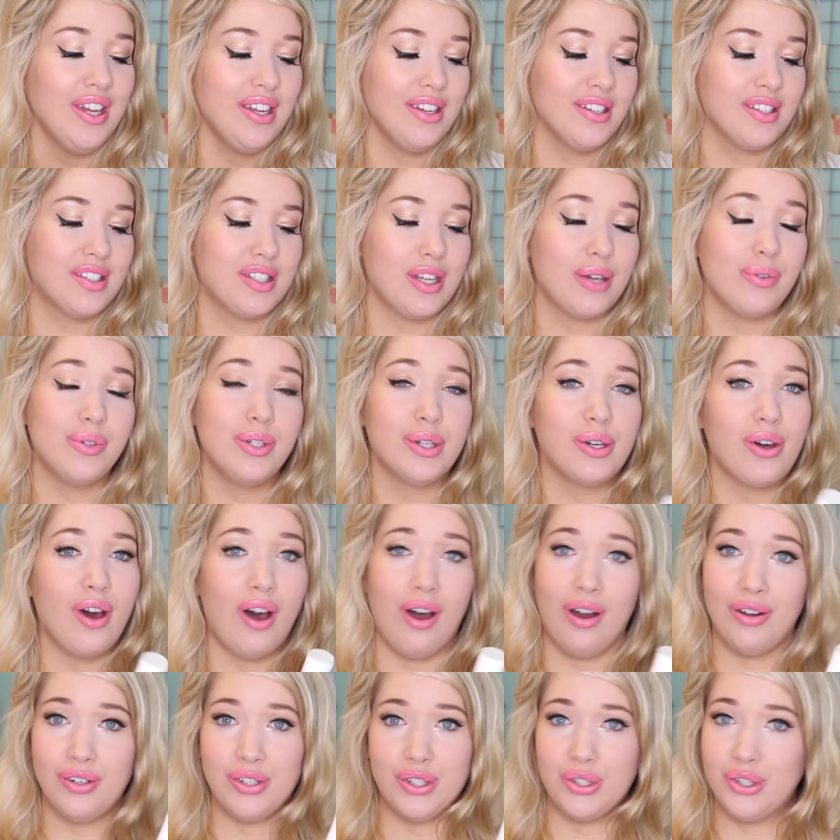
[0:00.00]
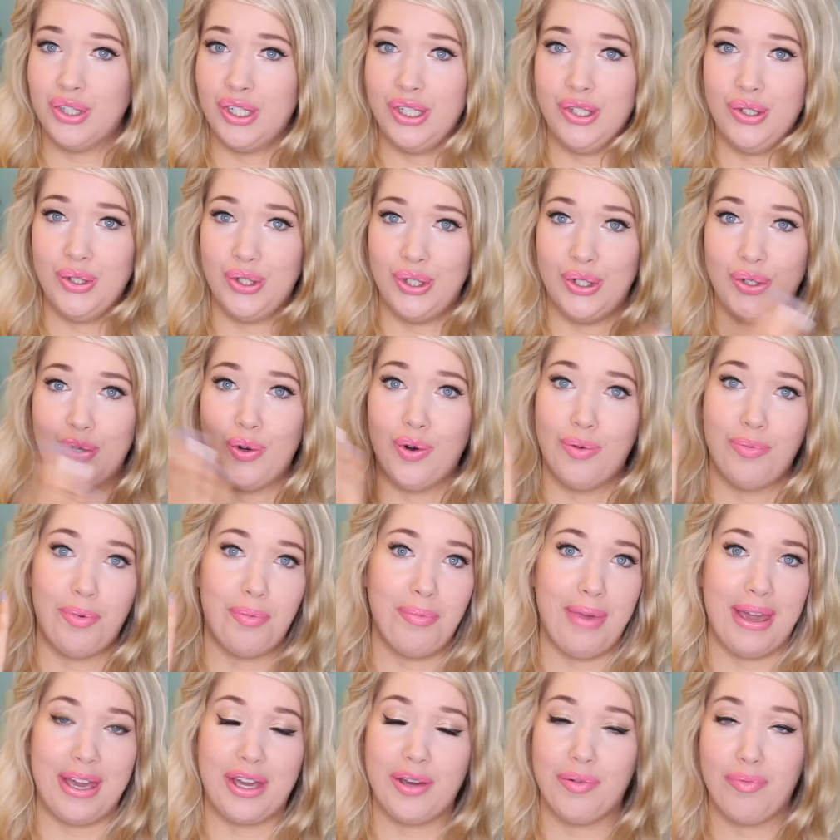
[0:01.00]
So you can't just use your normal
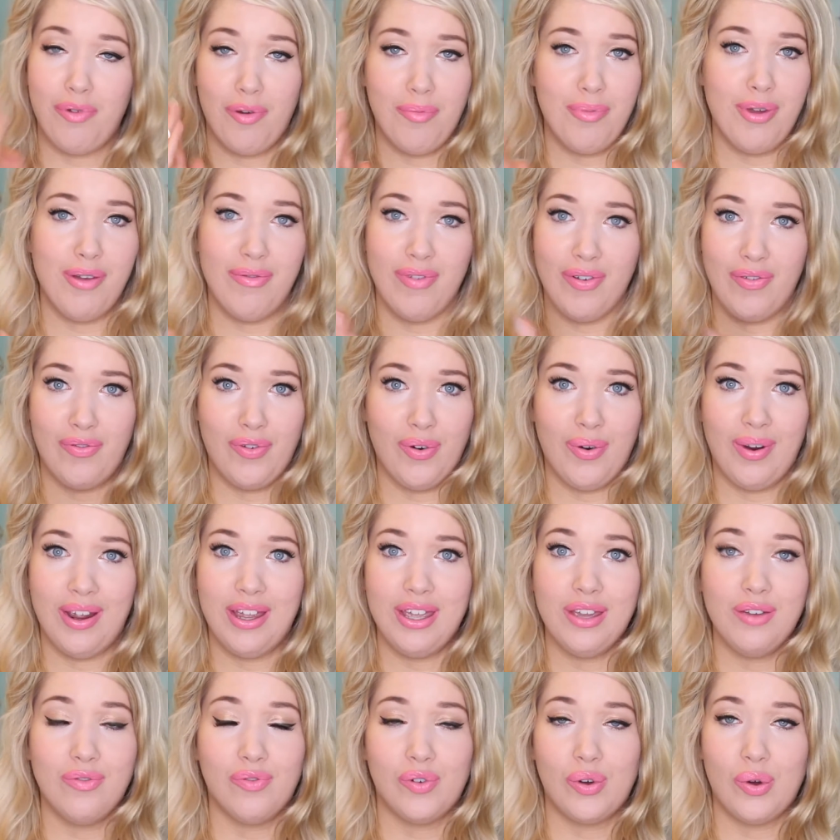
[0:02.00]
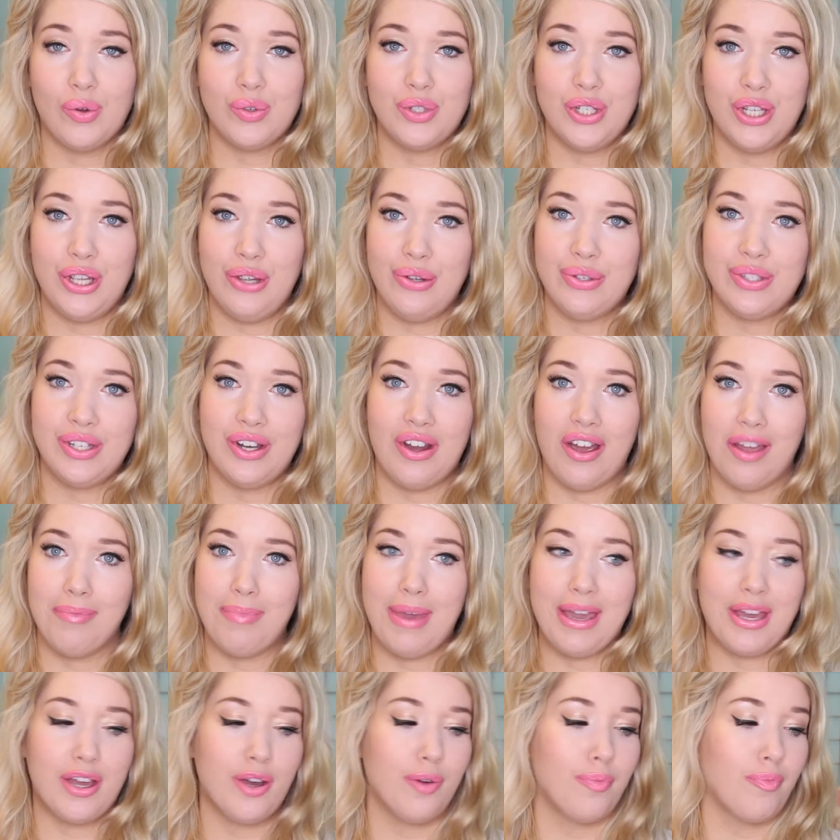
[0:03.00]
makeup remover for it, you've got to use an eye
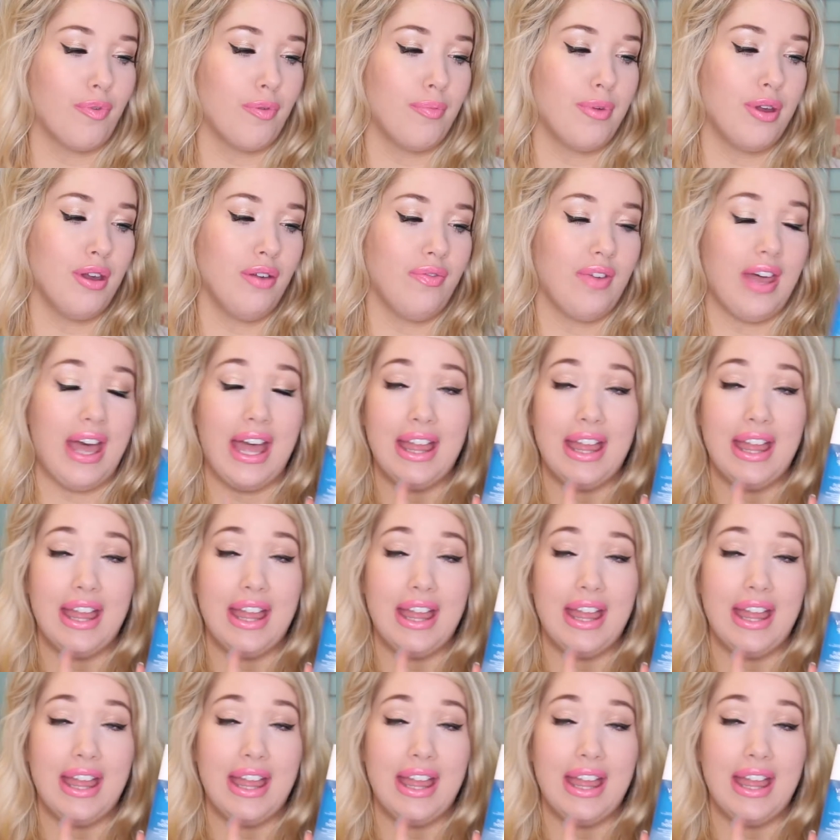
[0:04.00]
makeup remover,